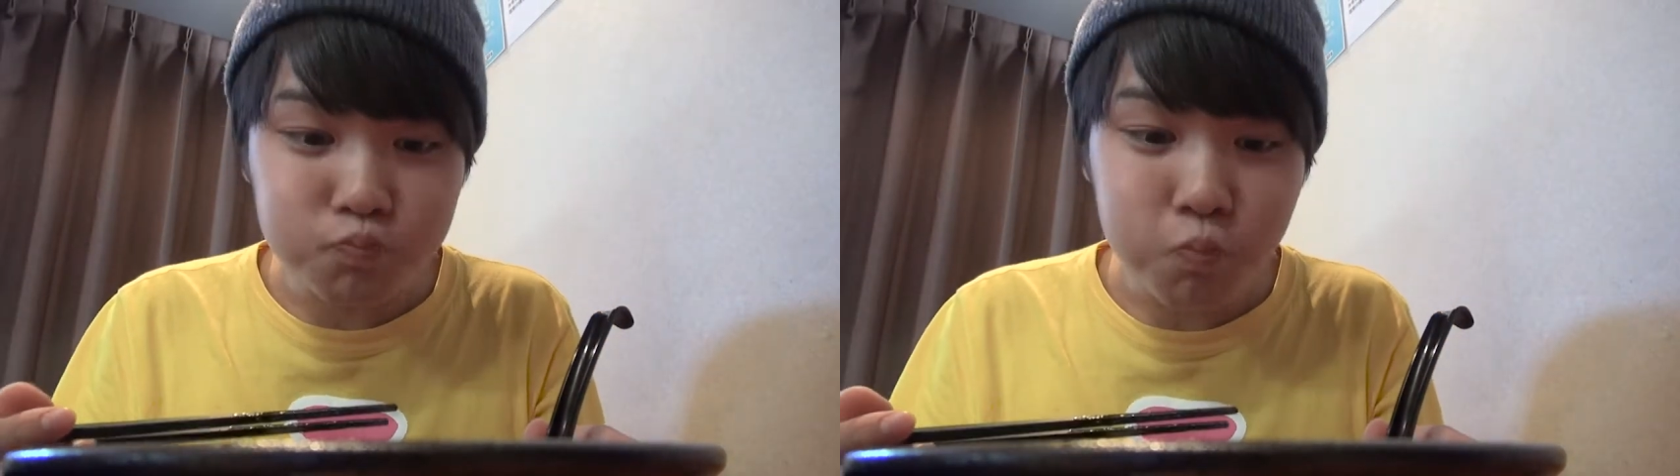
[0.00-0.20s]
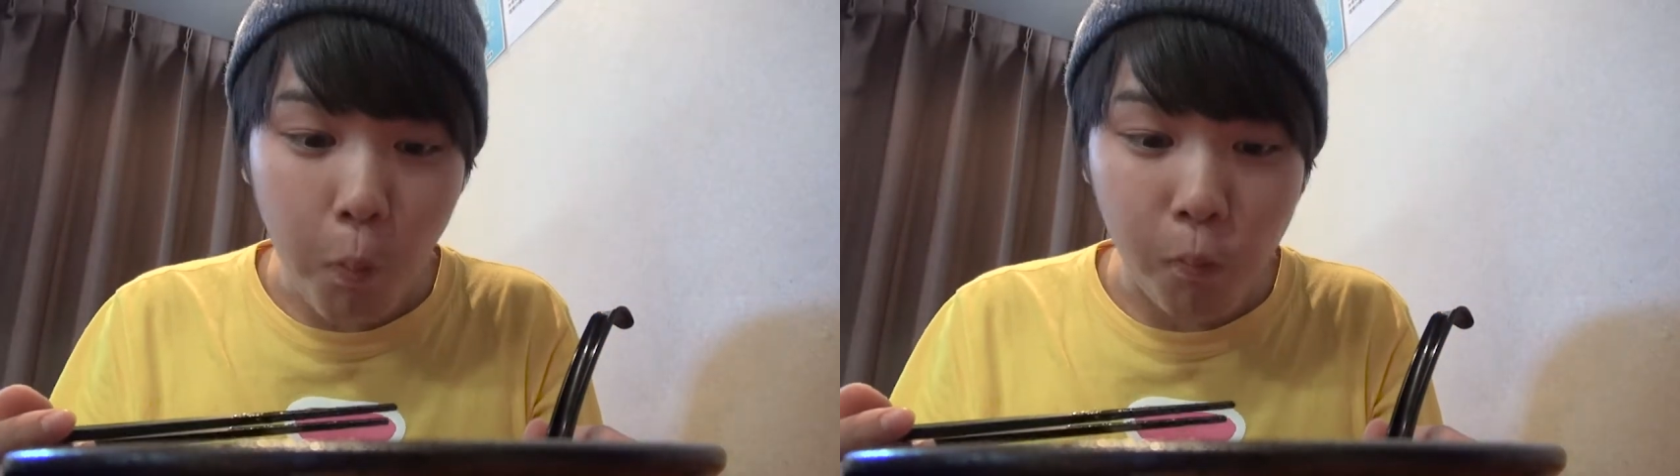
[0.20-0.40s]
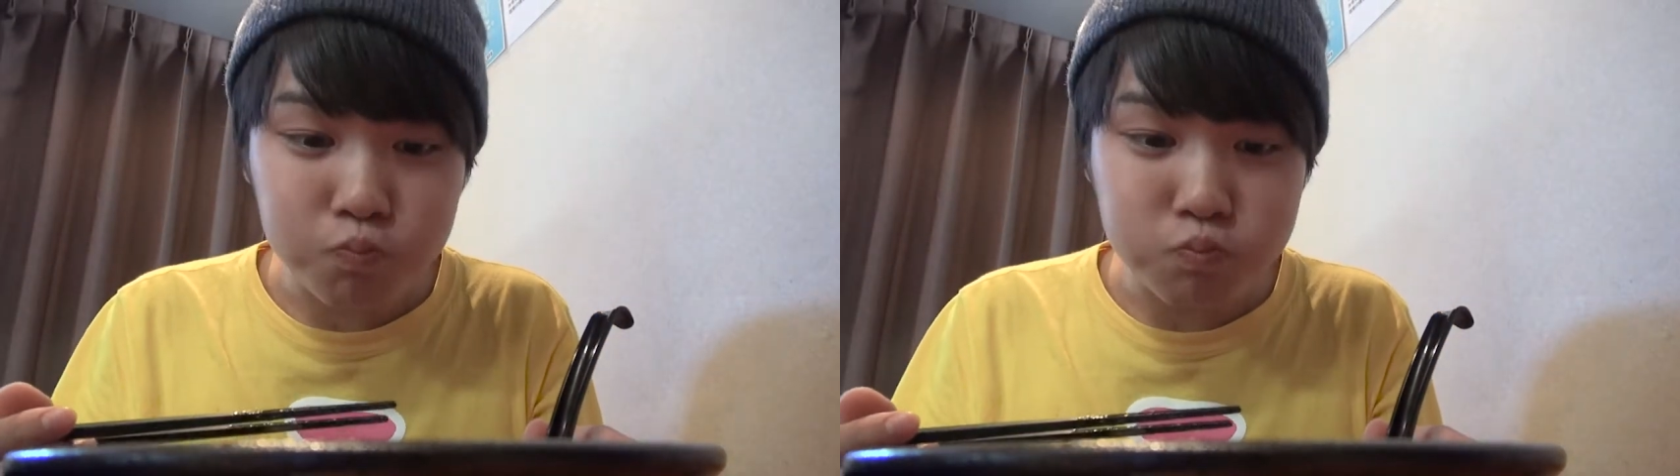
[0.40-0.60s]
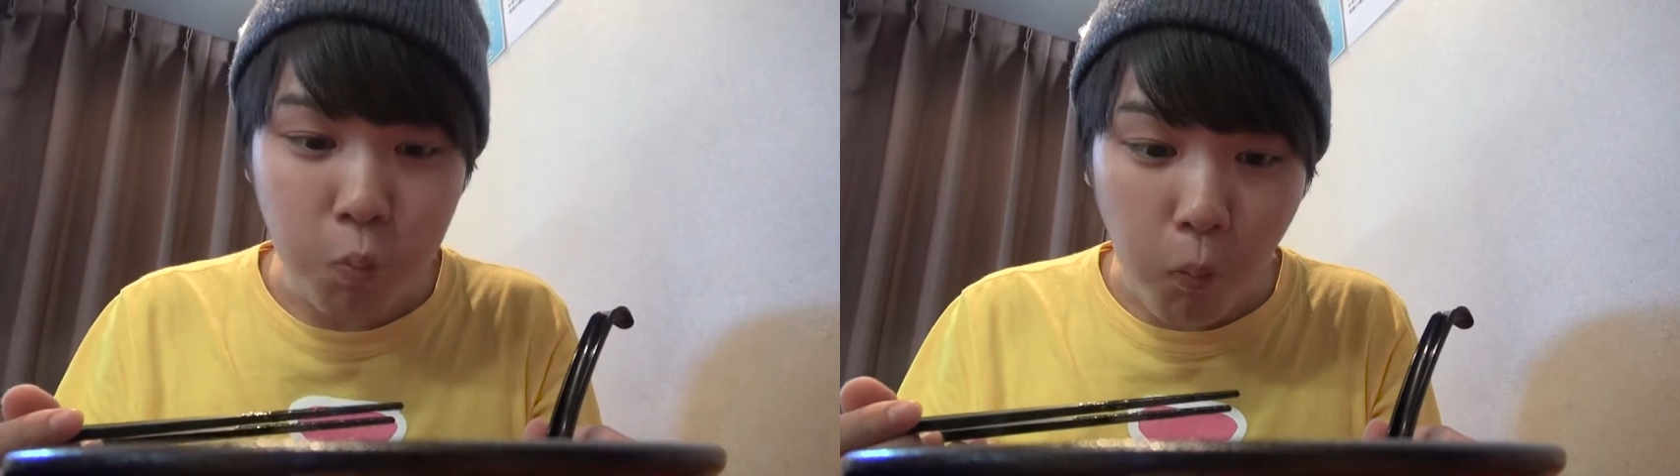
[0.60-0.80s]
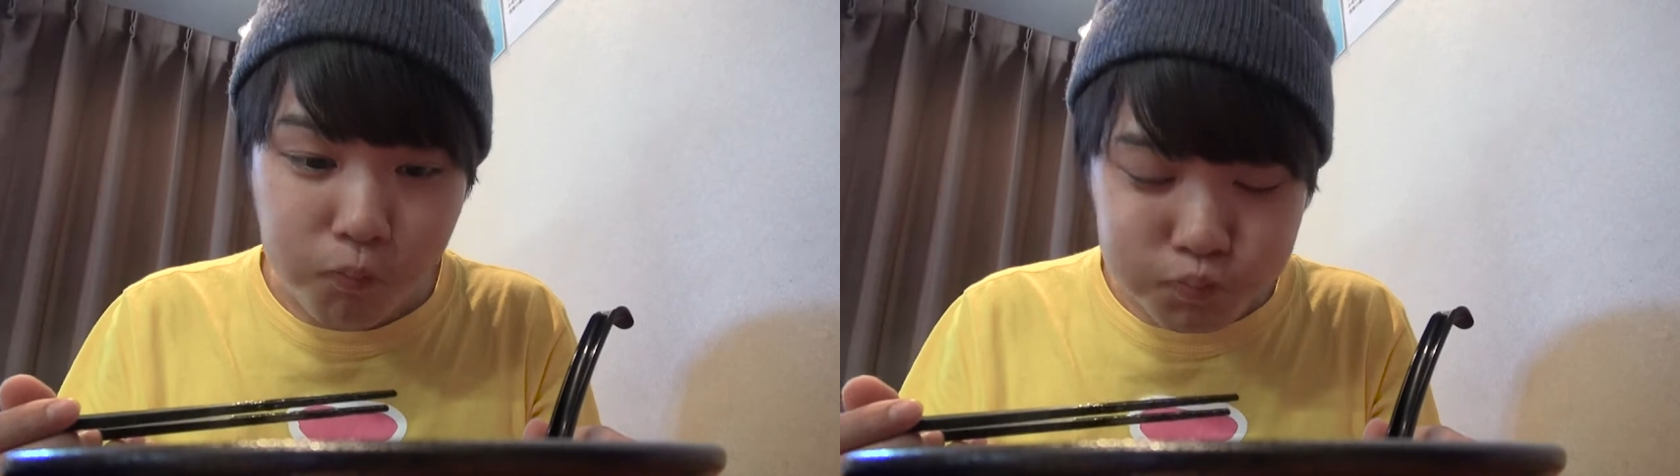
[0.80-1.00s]
making it
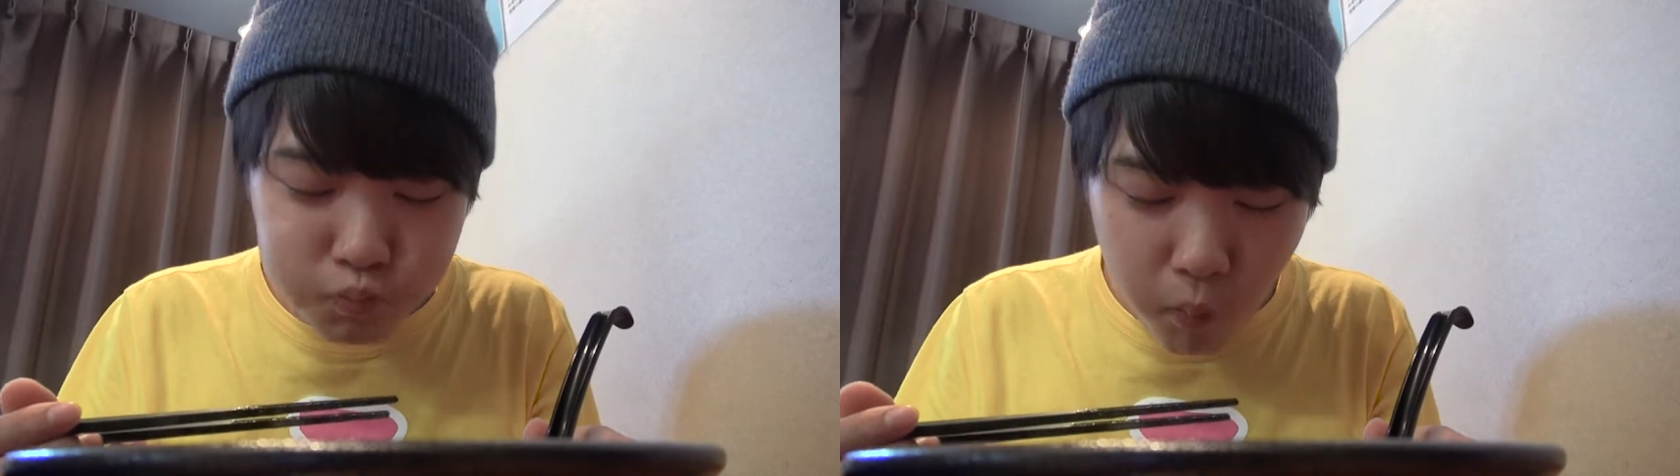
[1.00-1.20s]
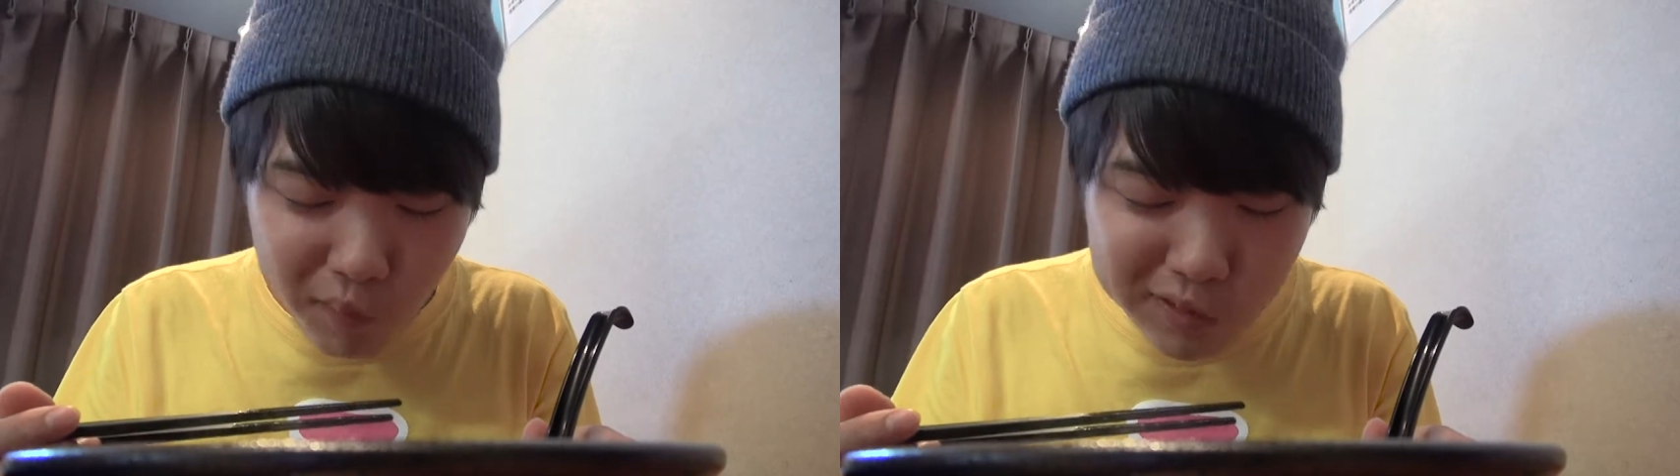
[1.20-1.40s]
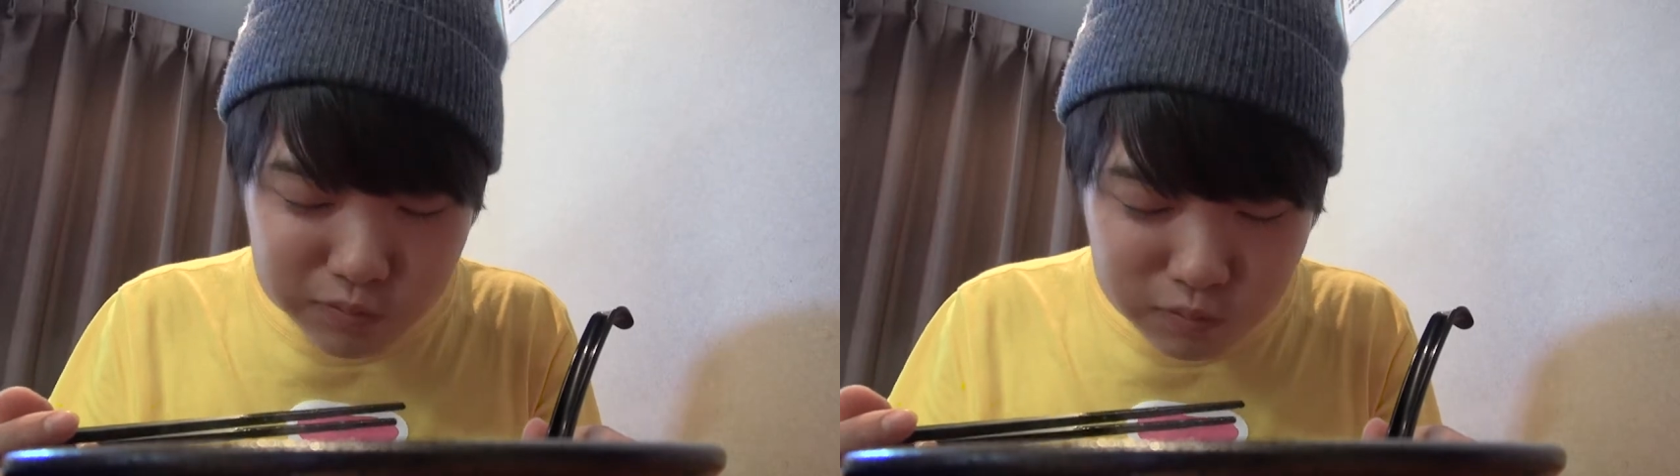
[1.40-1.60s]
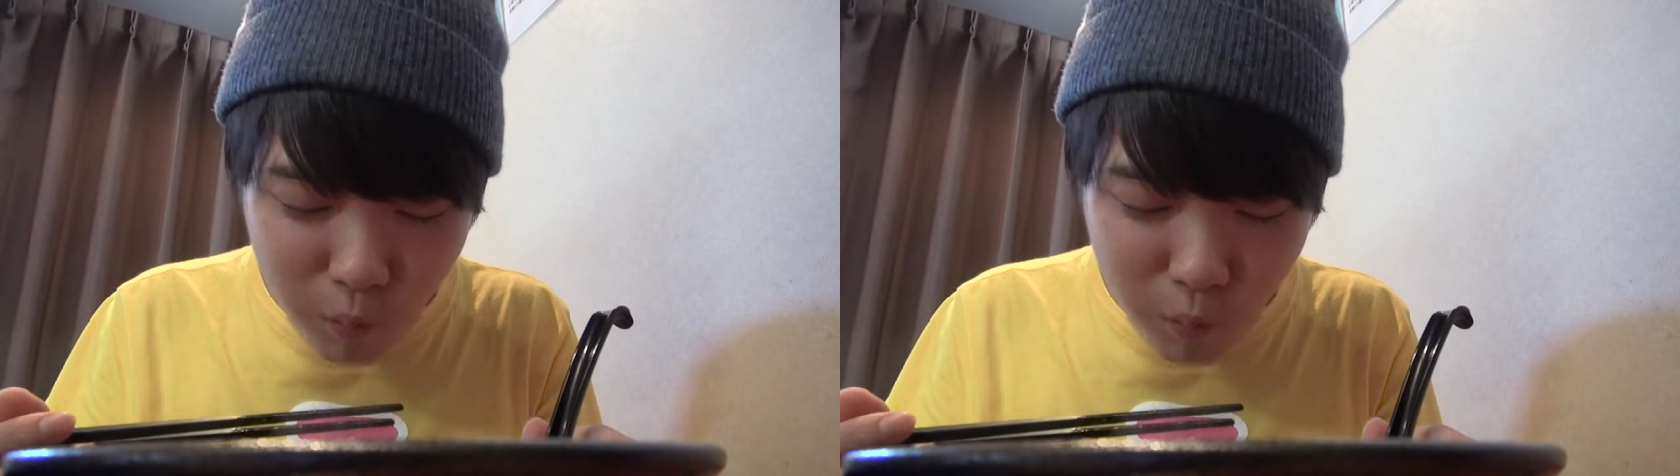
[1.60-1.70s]
highly slurpable